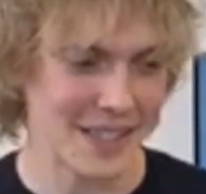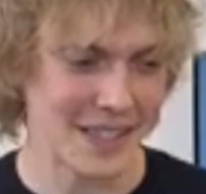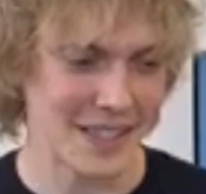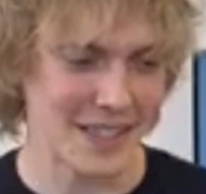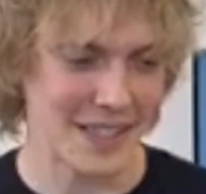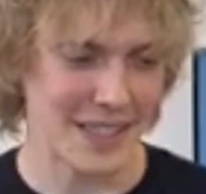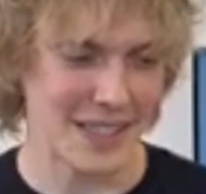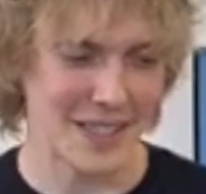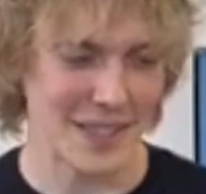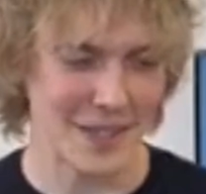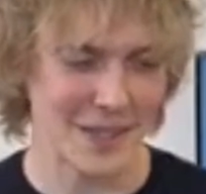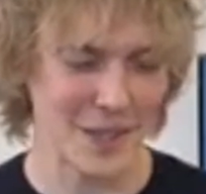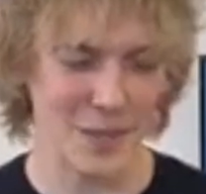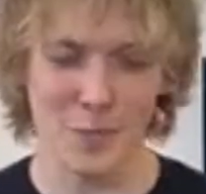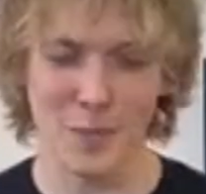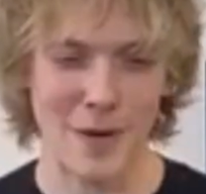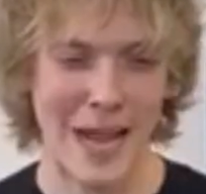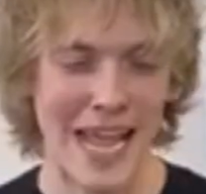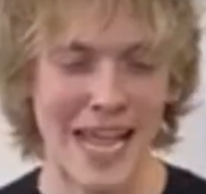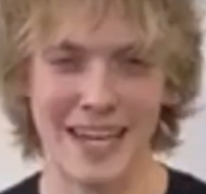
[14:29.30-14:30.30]
Gilda
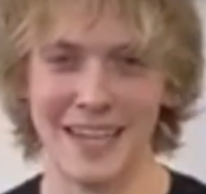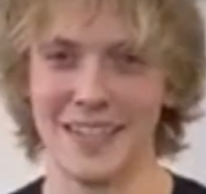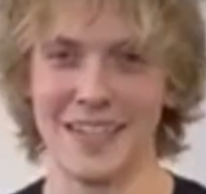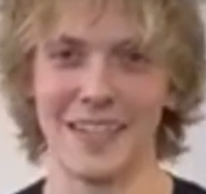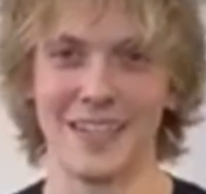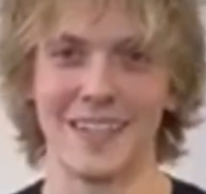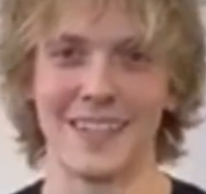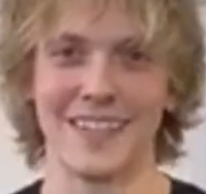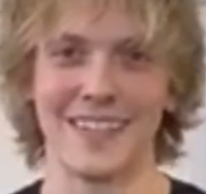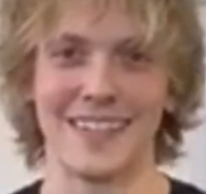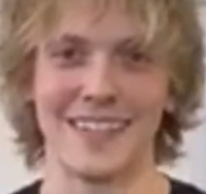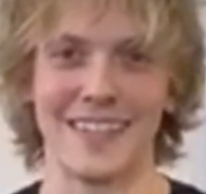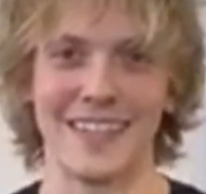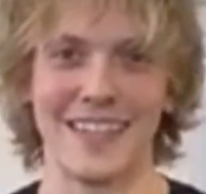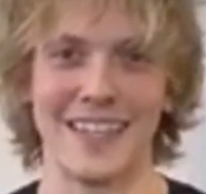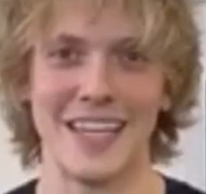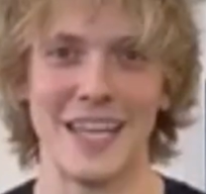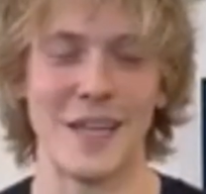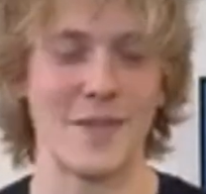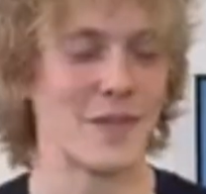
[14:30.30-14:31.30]
Radner,
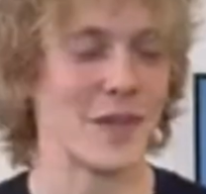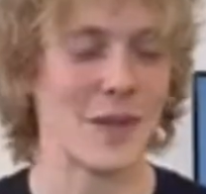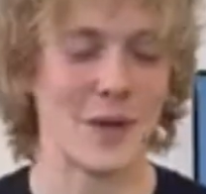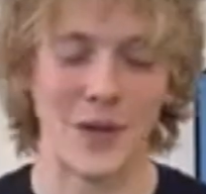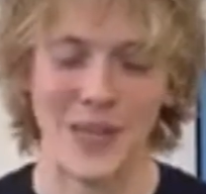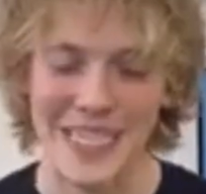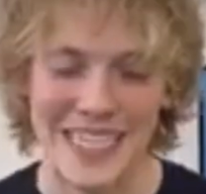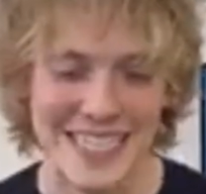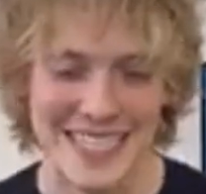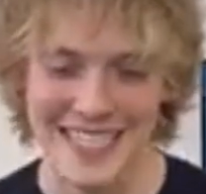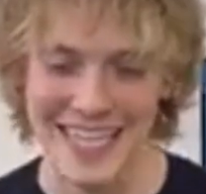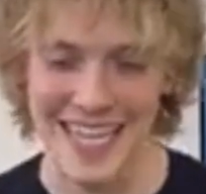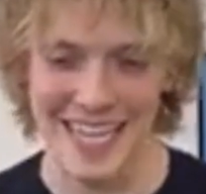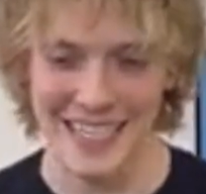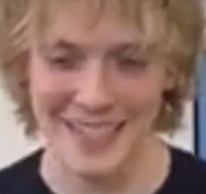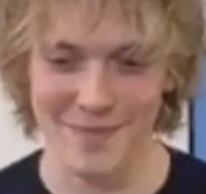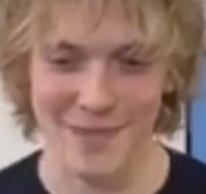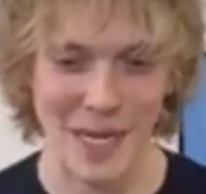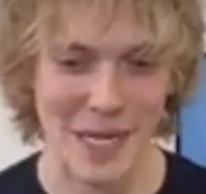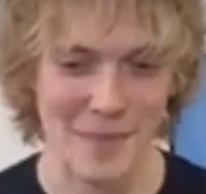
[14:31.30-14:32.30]
even though he
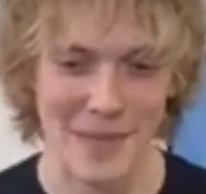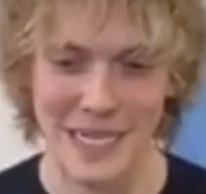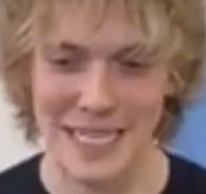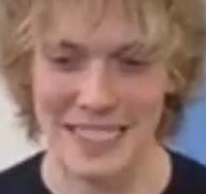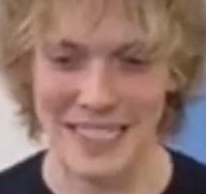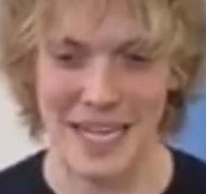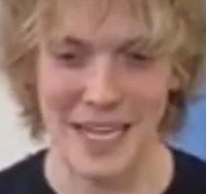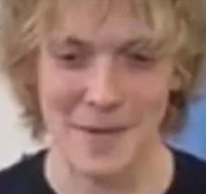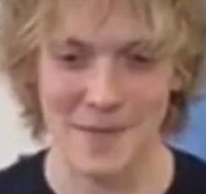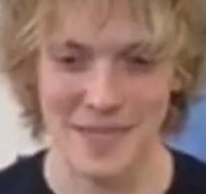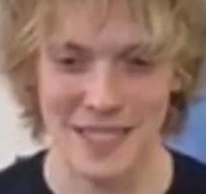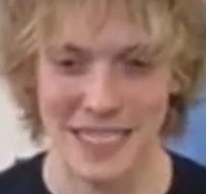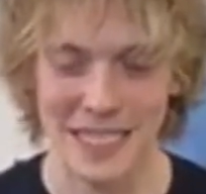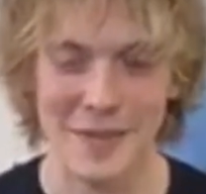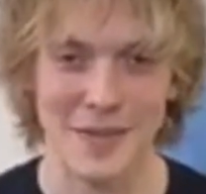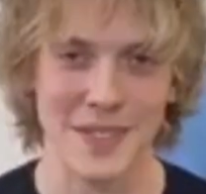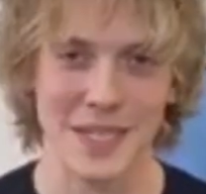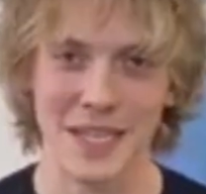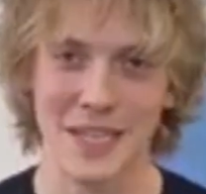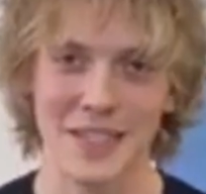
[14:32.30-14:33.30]
said many, many times that he
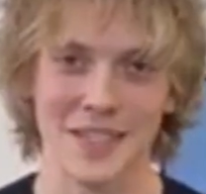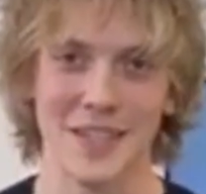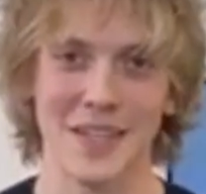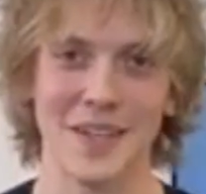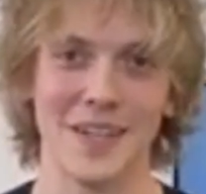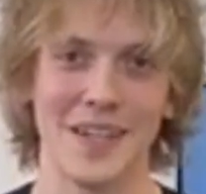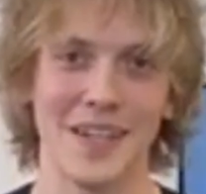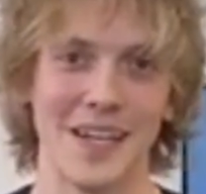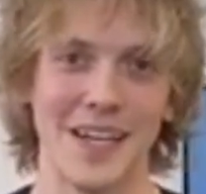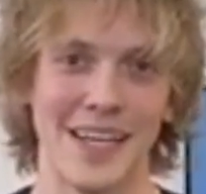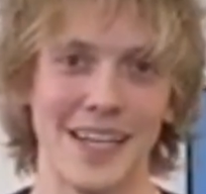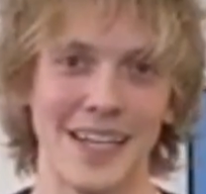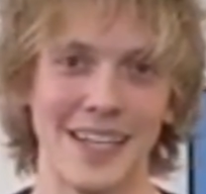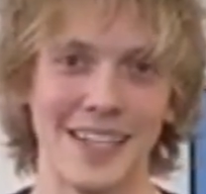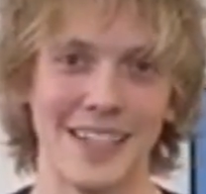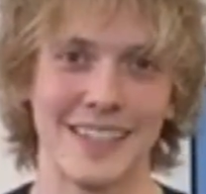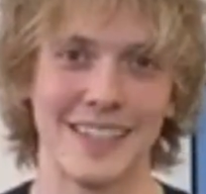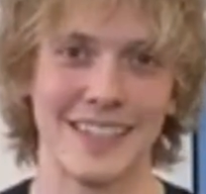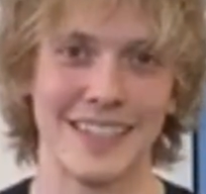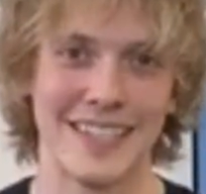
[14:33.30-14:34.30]
was going
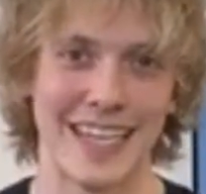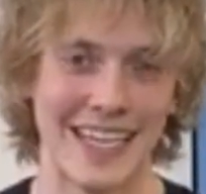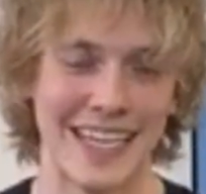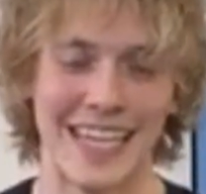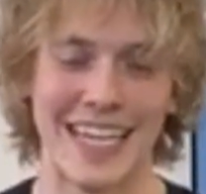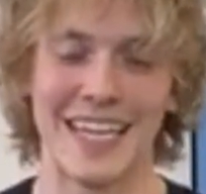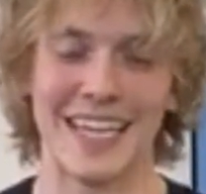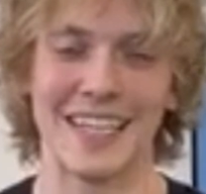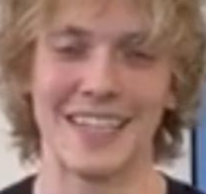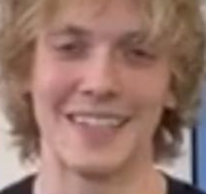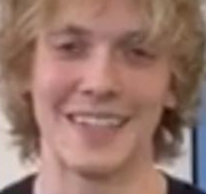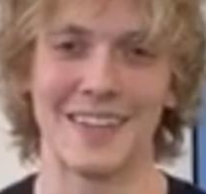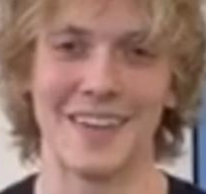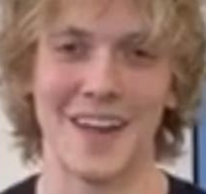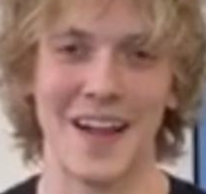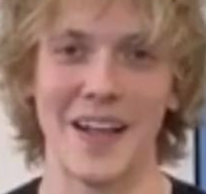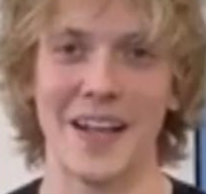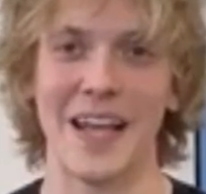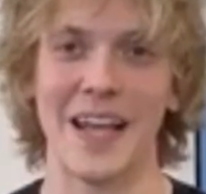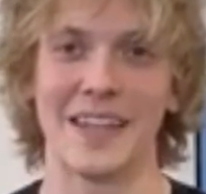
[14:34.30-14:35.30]
to dedicate
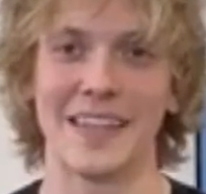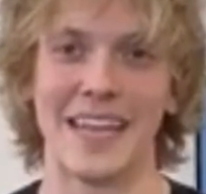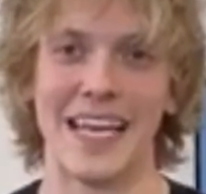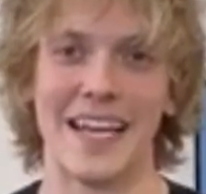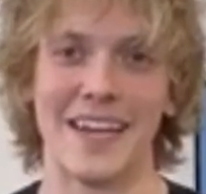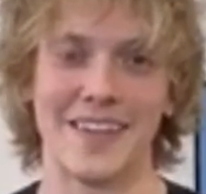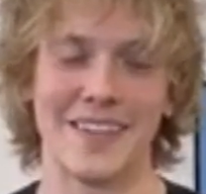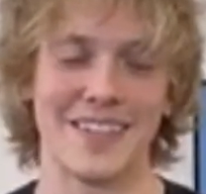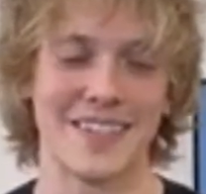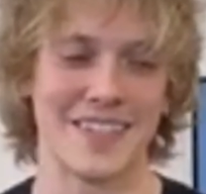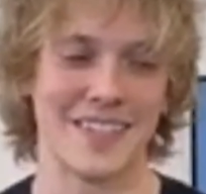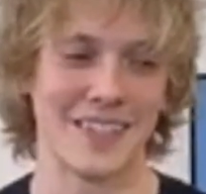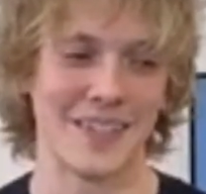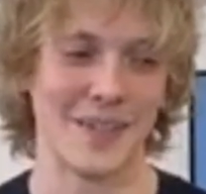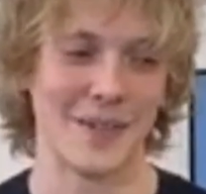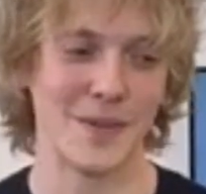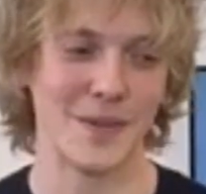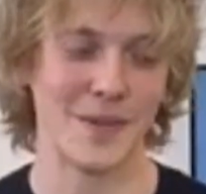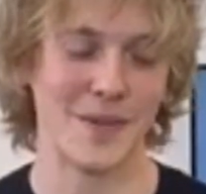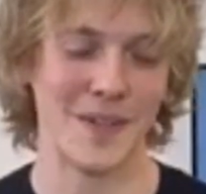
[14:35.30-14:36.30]
Crying Out Loud
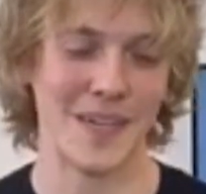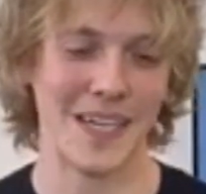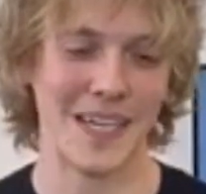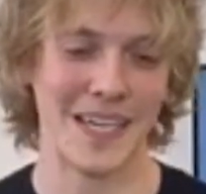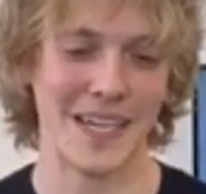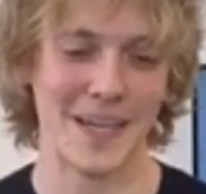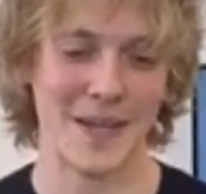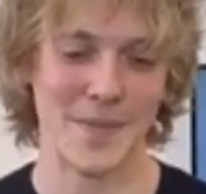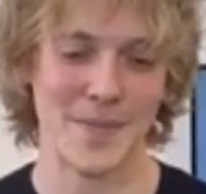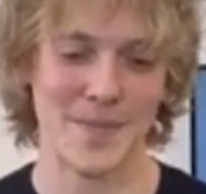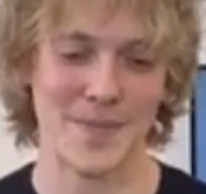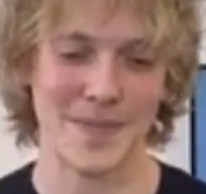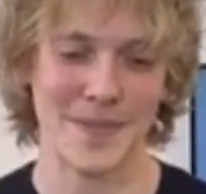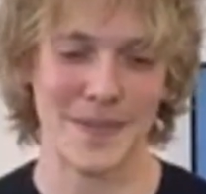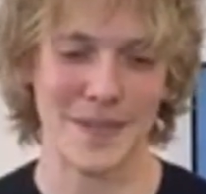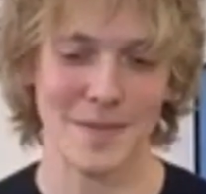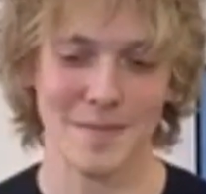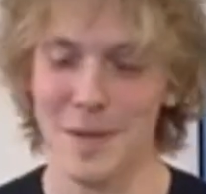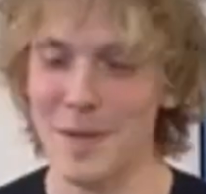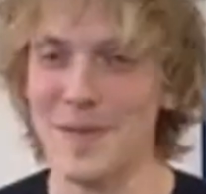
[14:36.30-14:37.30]
to
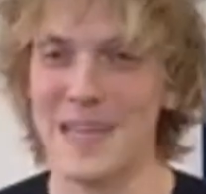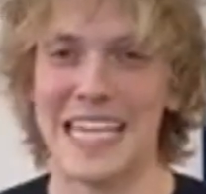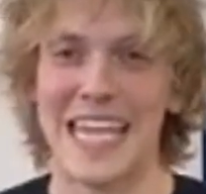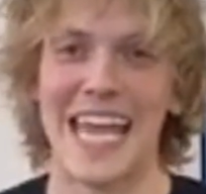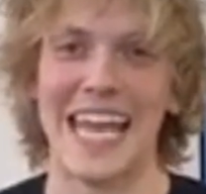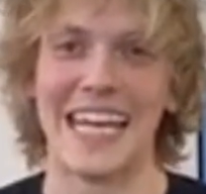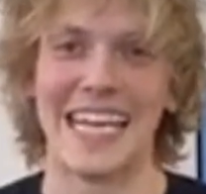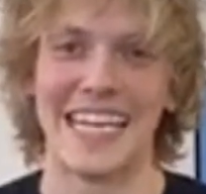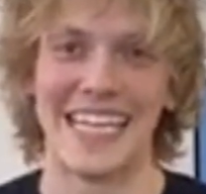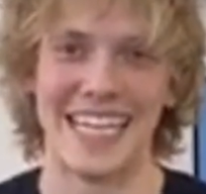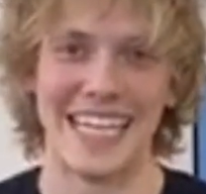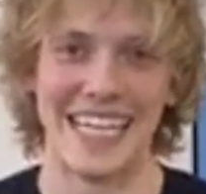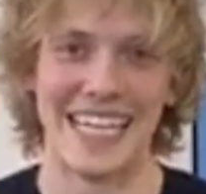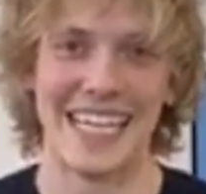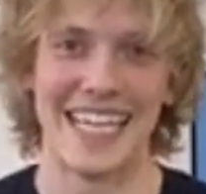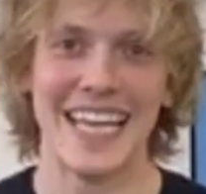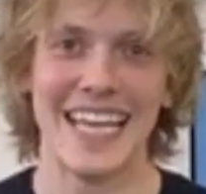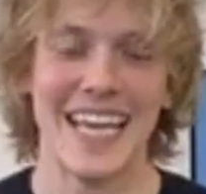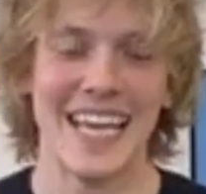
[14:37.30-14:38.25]
Mimi Kennedy.